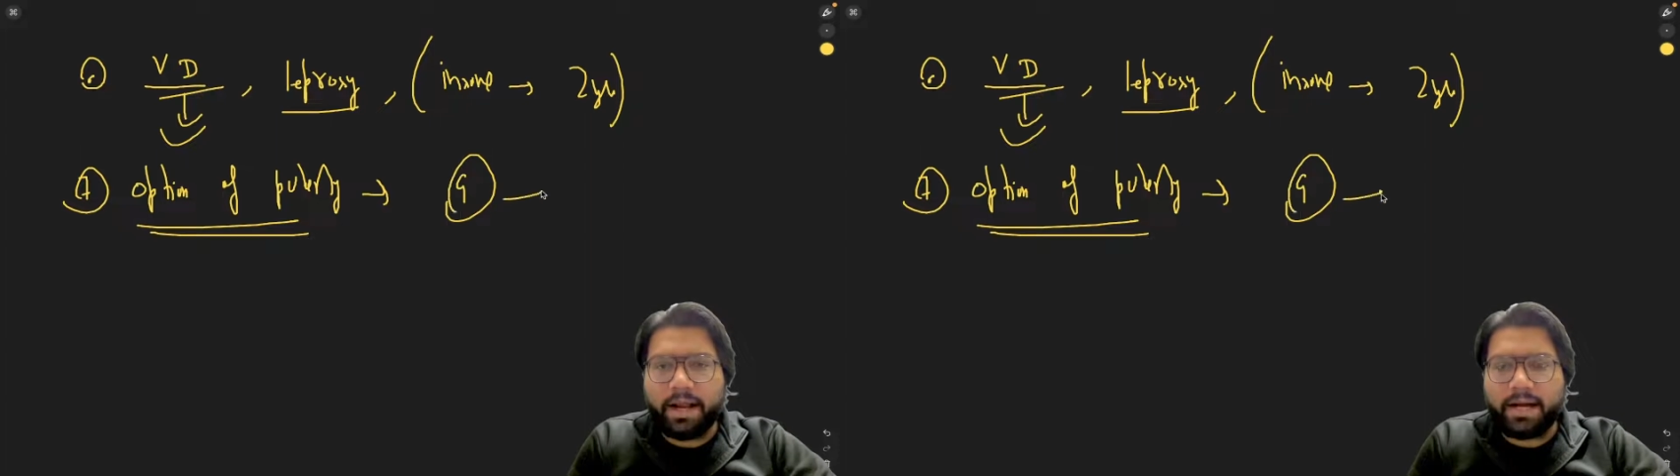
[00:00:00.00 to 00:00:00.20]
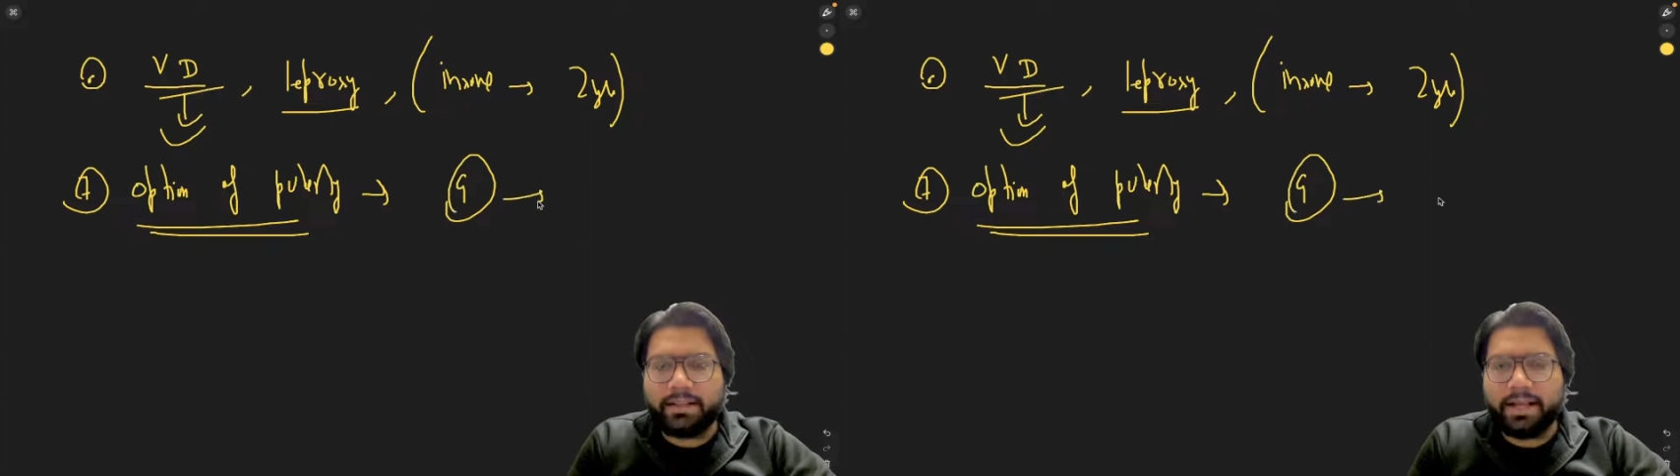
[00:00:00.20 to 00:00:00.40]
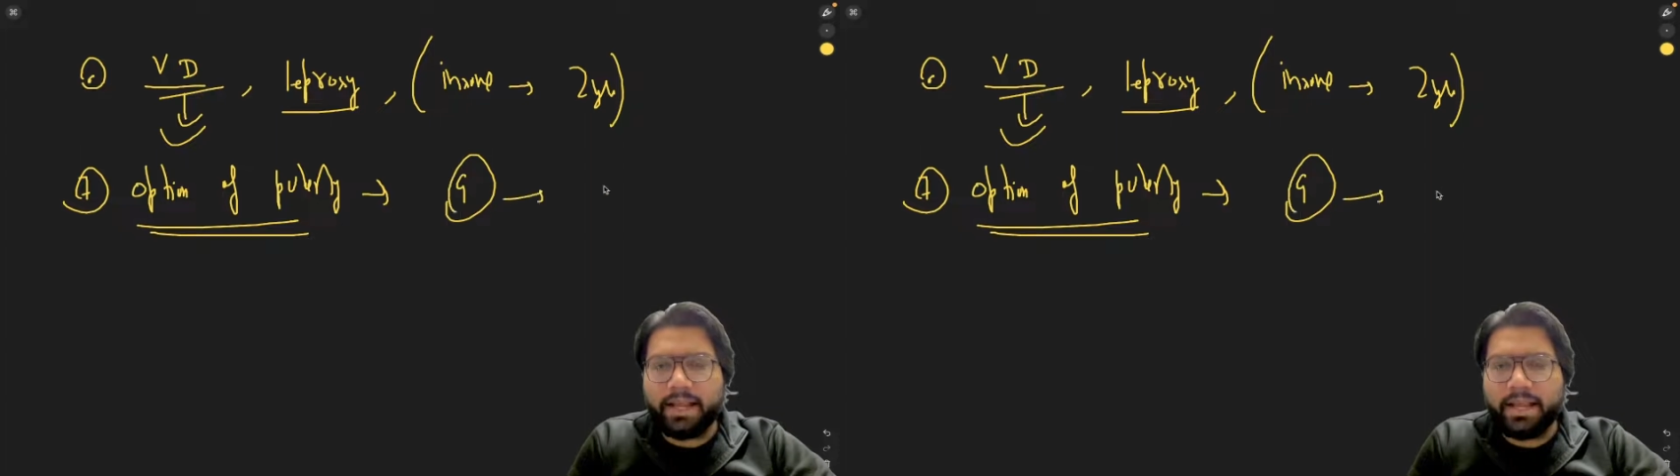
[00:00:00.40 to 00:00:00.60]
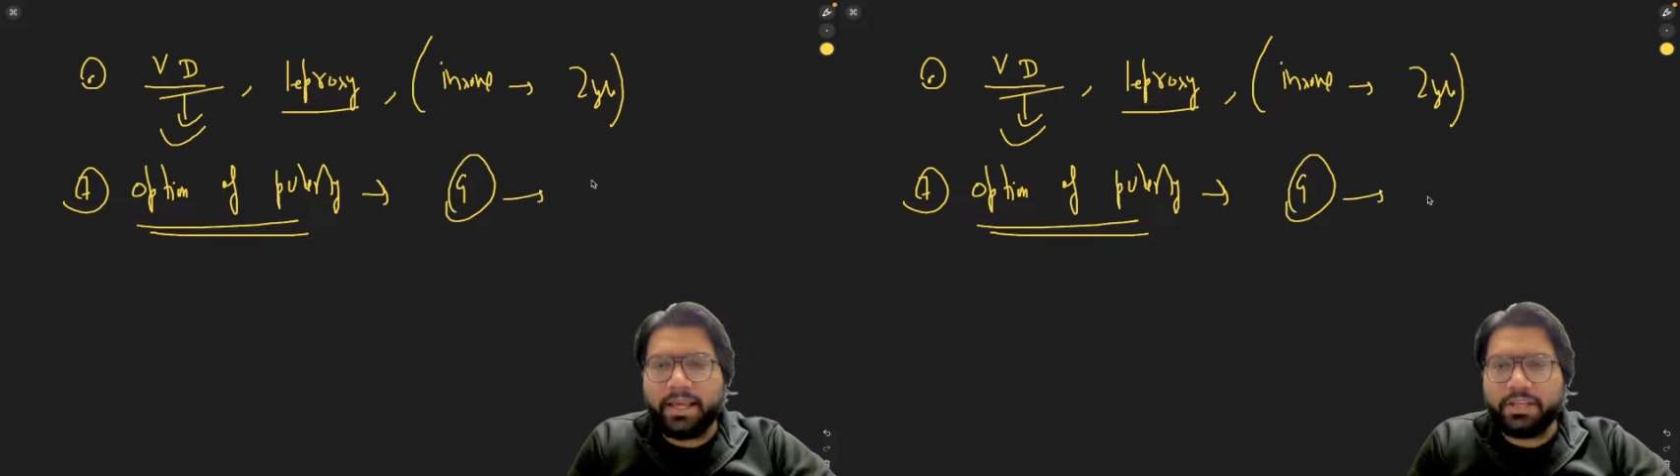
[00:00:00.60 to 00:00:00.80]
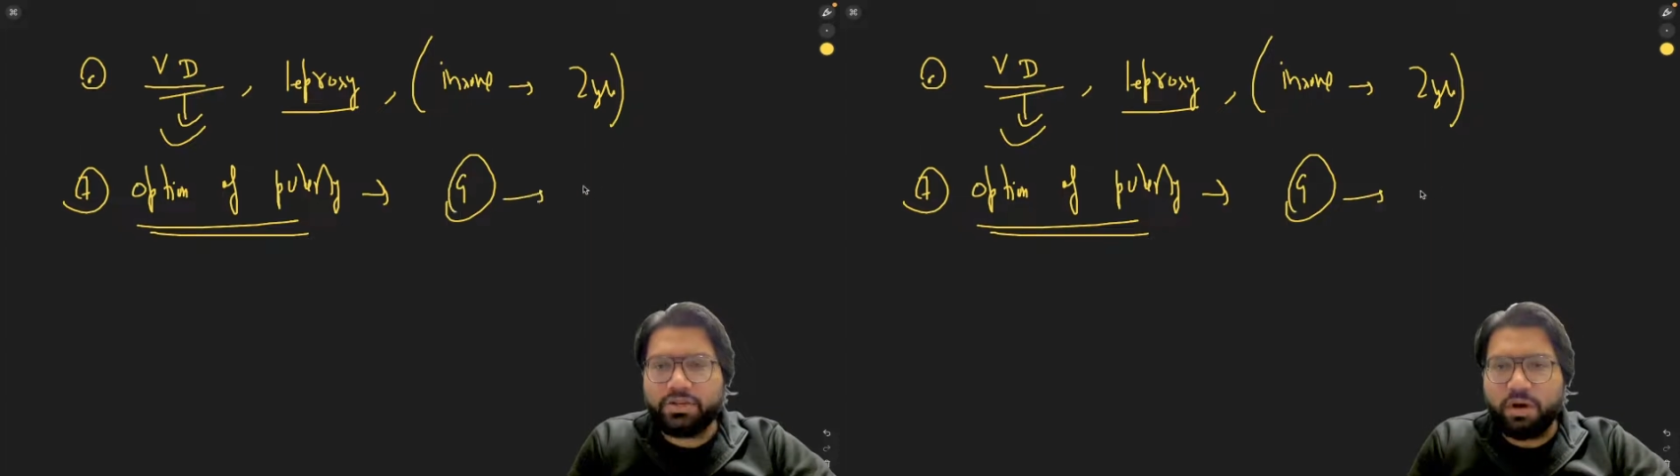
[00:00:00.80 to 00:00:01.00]
at the
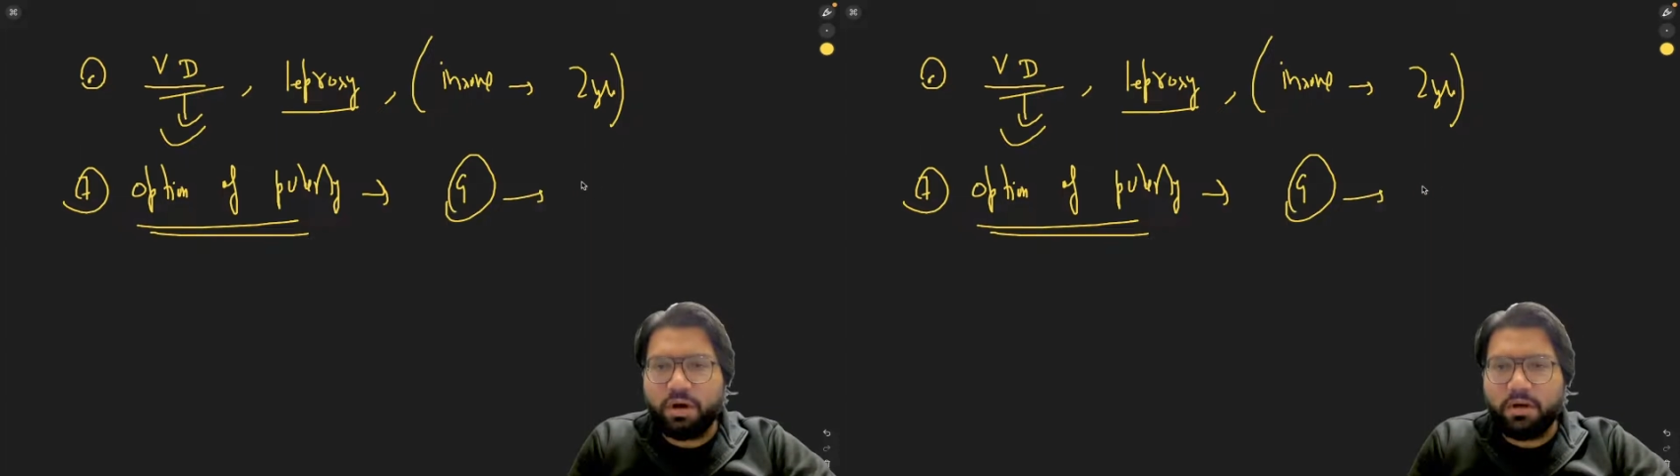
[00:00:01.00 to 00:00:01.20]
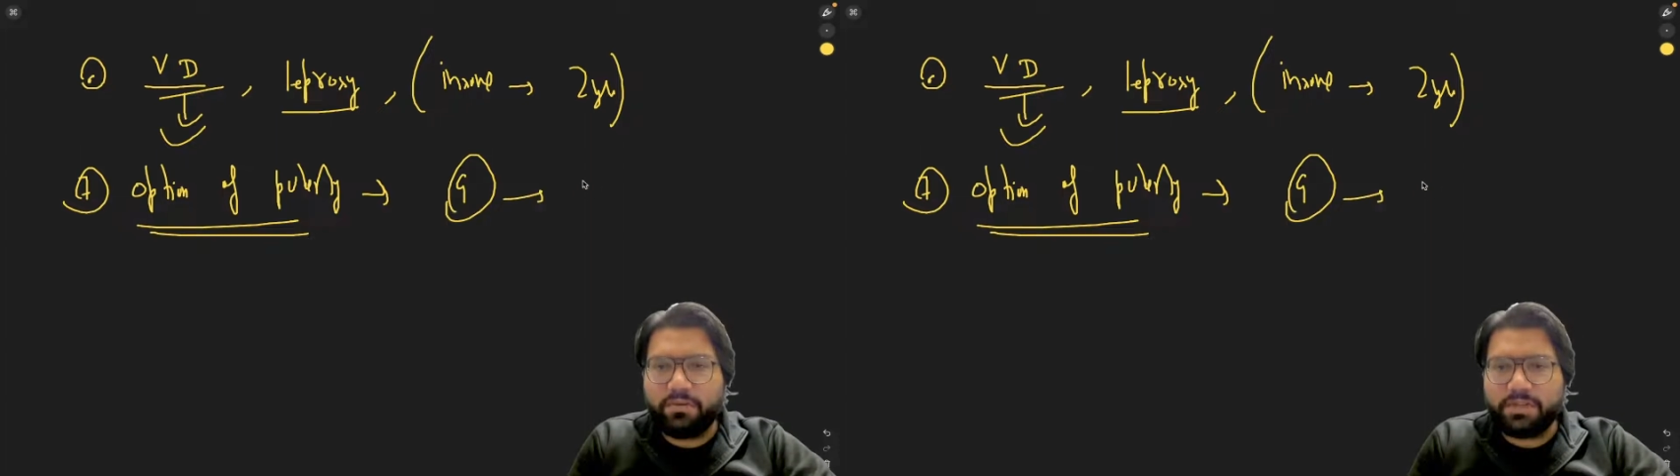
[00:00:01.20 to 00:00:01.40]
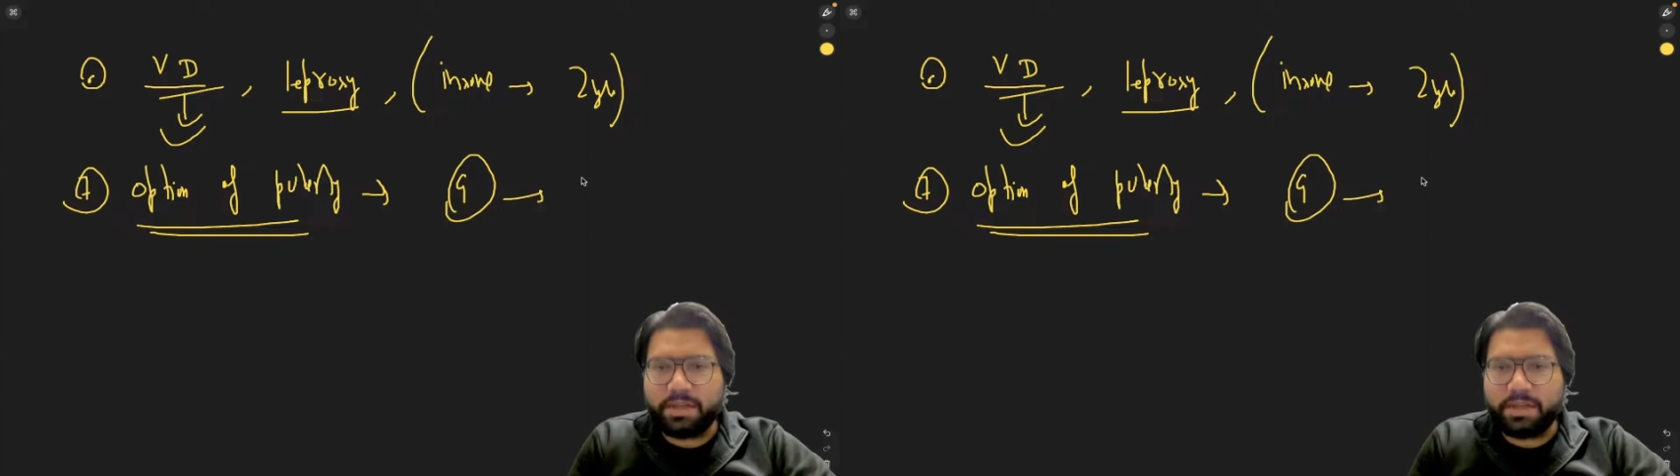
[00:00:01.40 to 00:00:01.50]
age of